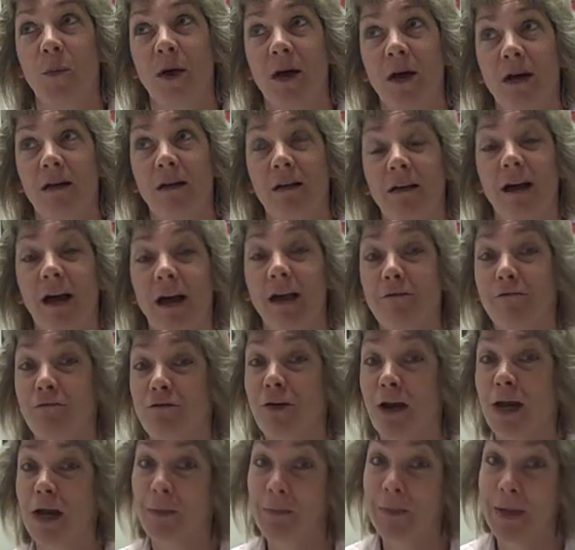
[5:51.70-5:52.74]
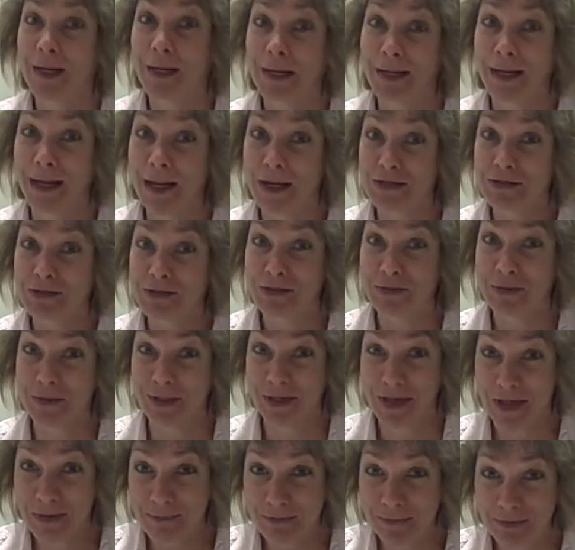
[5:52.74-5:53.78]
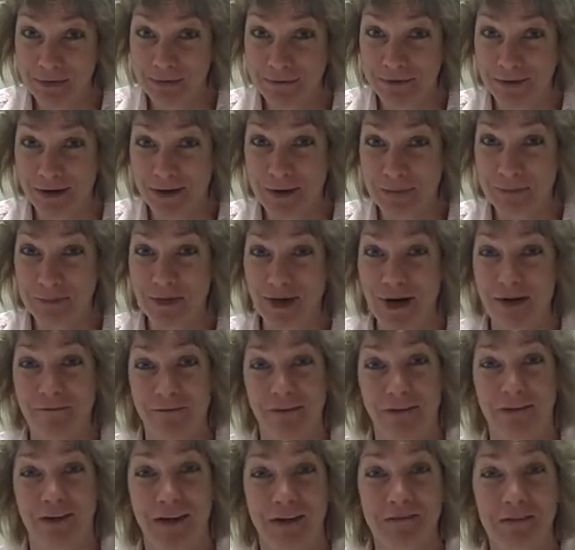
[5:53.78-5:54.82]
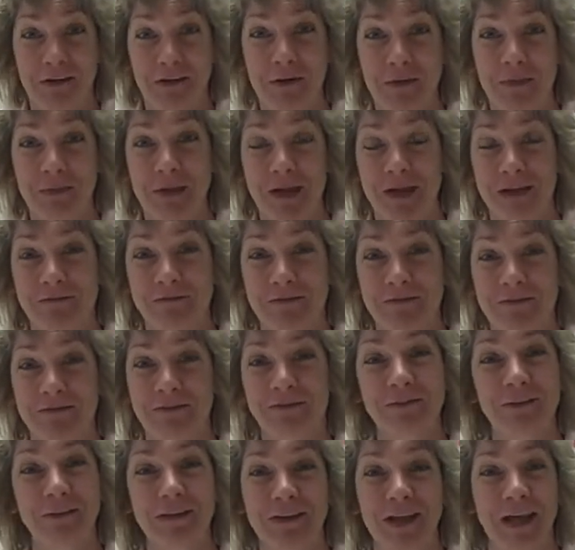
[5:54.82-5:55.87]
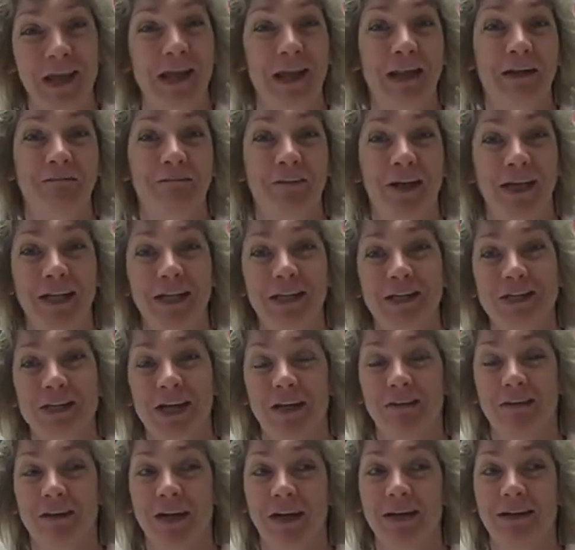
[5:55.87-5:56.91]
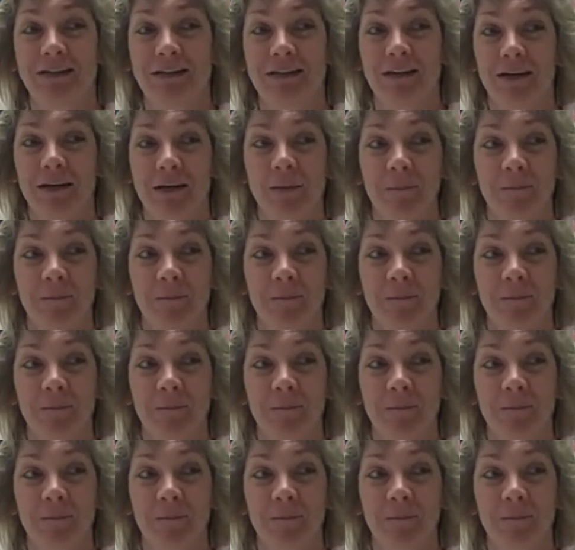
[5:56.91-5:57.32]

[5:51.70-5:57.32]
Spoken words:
Well, I've recommended ESCH to a number of nonprofits. I hope they've taken advantage of it.